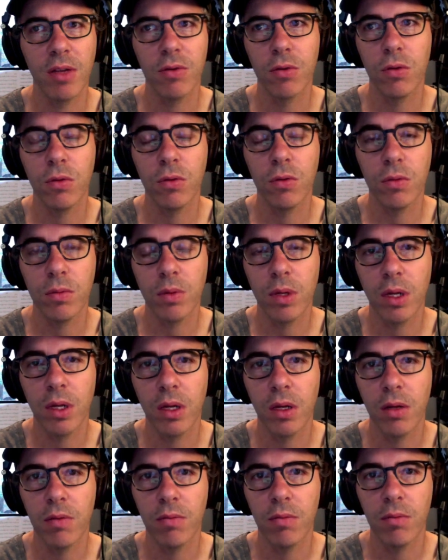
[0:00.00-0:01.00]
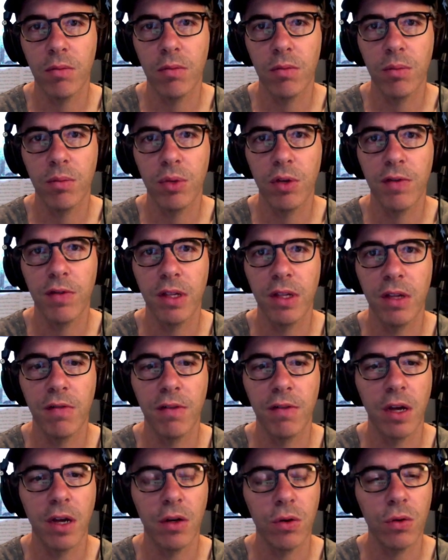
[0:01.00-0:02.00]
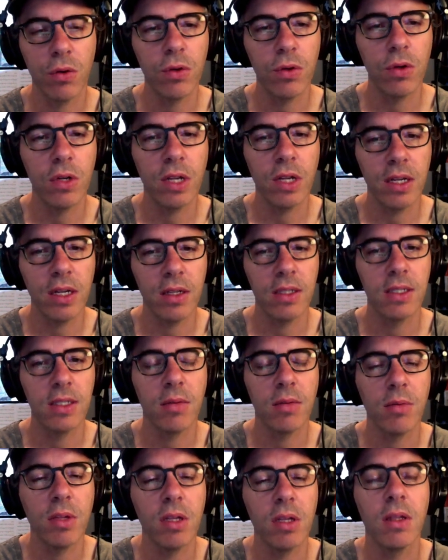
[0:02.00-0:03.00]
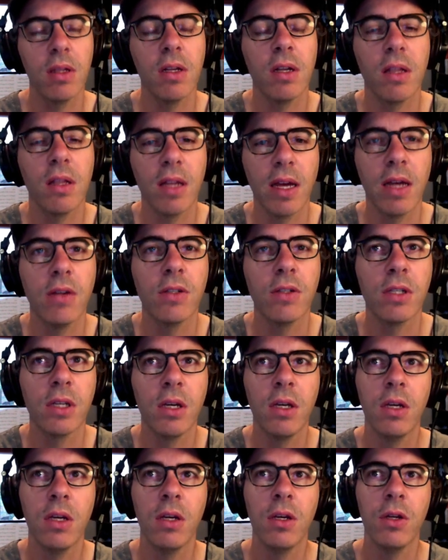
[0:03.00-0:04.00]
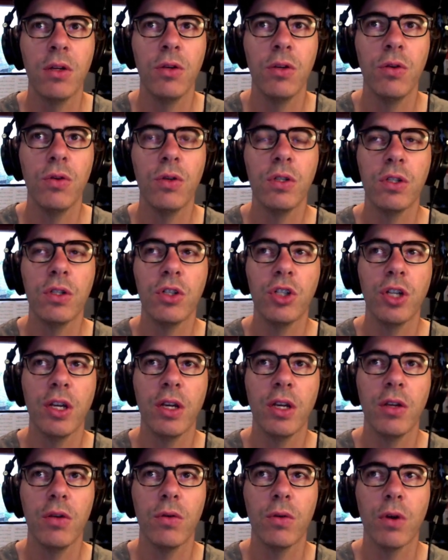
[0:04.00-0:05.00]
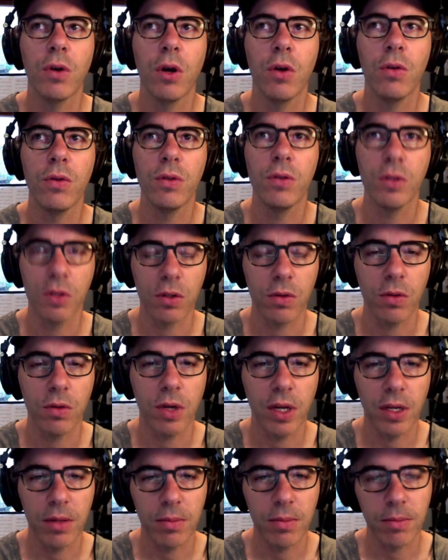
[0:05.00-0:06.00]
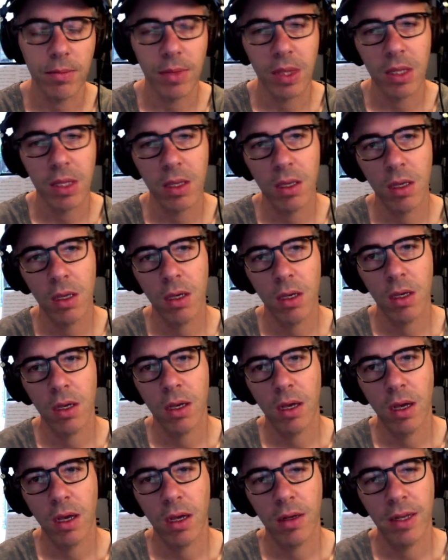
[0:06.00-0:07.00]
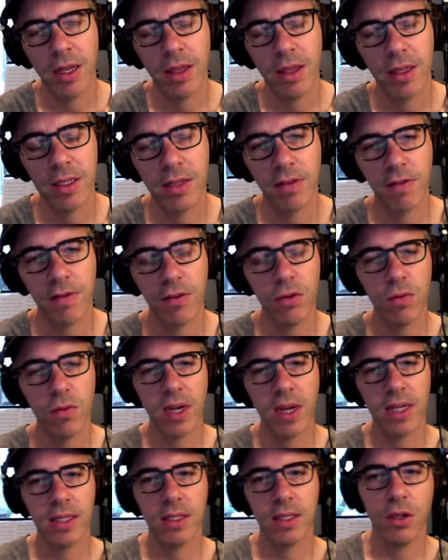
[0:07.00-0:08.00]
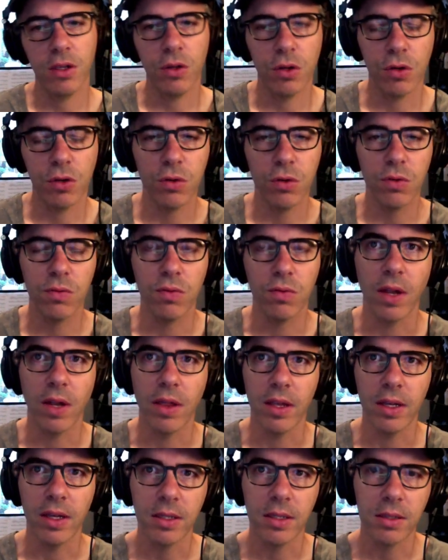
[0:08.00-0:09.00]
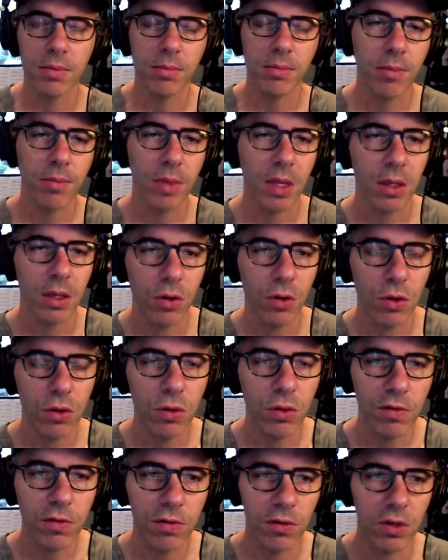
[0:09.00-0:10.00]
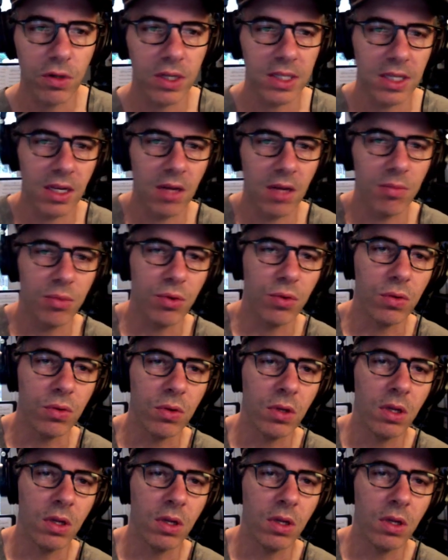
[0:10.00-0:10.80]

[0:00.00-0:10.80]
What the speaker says: all perfectly fine. All you need is something that allows you to share your own screen. Now, there's a few ways that you could run this. You could, for example,